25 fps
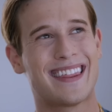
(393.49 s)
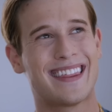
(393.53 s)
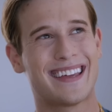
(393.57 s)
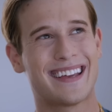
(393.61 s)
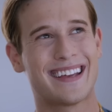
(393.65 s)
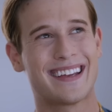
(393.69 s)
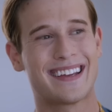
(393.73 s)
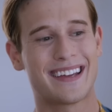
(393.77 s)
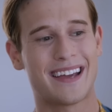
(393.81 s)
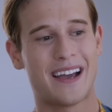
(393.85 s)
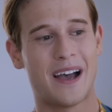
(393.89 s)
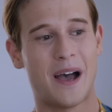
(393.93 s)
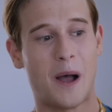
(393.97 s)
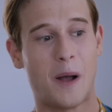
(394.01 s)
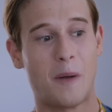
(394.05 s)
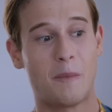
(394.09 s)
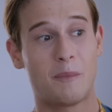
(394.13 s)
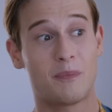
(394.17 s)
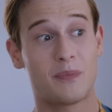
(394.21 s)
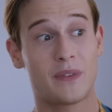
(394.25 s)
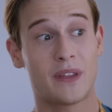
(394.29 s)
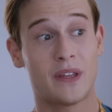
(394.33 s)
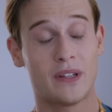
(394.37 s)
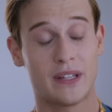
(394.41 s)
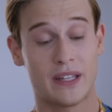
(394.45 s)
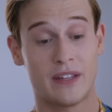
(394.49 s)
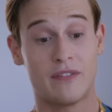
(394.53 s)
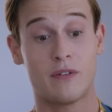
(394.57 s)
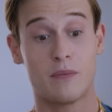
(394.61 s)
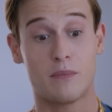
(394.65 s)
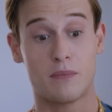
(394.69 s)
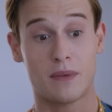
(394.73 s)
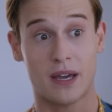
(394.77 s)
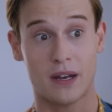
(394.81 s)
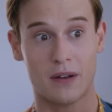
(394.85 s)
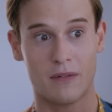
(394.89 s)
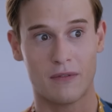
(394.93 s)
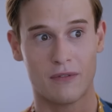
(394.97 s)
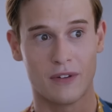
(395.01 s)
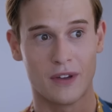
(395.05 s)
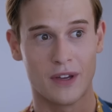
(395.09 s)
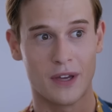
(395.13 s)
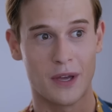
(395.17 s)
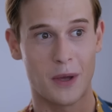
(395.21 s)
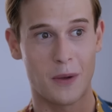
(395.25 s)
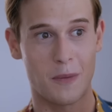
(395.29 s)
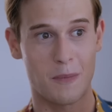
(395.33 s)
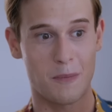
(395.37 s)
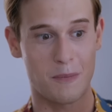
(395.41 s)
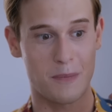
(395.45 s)
I think um, he'll even kind of
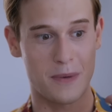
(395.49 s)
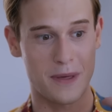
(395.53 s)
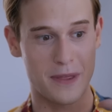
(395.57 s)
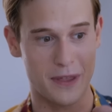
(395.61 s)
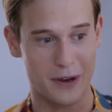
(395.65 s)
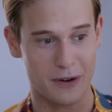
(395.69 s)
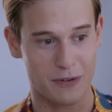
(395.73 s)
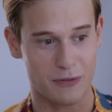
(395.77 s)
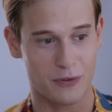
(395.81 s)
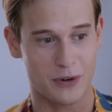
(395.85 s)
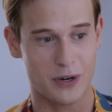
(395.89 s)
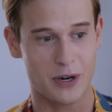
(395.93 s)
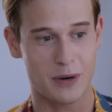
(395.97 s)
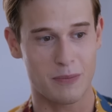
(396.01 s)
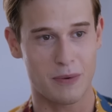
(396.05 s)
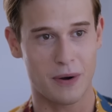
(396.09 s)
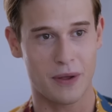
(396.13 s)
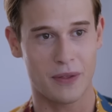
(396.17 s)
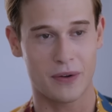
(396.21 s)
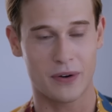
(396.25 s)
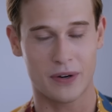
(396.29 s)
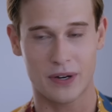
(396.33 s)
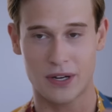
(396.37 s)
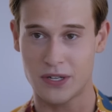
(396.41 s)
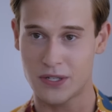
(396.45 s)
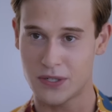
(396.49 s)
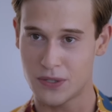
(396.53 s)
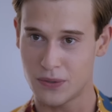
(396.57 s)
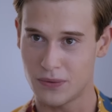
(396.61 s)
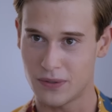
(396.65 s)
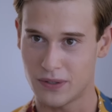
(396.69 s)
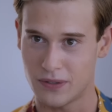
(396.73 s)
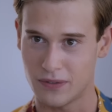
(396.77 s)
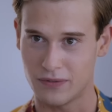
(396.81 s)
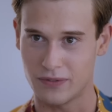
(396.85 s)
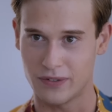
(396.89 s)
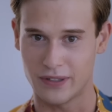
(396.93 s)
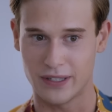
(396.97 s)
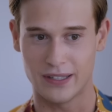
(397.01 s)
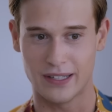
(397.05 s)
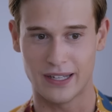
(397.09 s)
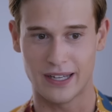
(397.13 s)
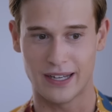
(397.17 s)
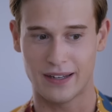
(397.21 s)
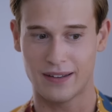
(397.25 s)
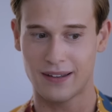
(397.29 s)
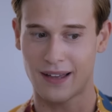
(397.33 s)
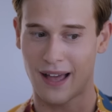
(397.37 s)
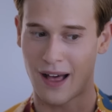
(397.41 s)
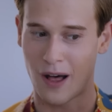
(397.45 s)
be there for your brother intuitively,
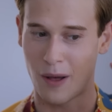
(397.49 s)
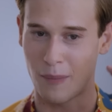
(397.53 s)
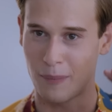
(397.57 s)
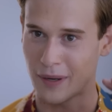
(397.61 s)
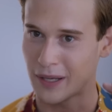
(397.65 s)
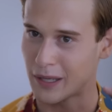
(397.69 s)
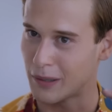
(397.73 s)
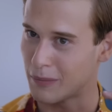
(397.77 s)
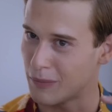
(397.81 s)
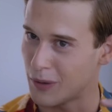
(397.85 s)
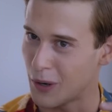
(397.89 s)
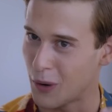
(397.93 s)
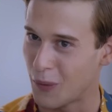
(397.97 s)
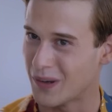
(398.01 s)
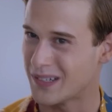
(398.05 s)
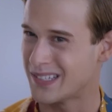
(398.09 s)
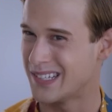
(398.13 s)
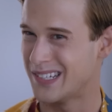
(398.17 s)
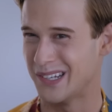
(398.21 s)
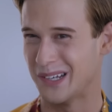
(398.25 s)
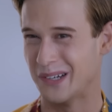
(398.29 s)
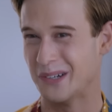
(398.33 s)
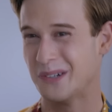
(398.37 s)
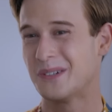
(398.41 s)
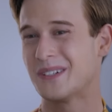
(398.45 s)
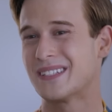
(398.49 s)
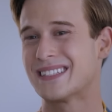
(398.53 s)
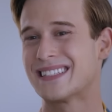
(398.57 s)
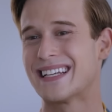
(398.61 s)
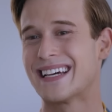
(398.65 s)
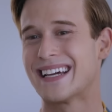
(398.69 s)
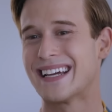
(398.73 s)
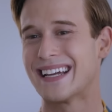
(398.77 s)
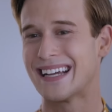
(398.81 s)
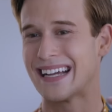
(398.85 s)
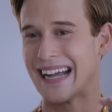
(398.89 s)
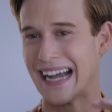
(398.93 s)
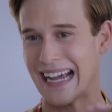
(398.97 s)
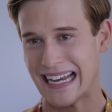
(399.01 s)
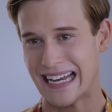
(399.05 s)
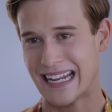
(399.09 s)
like helping him know what to do and like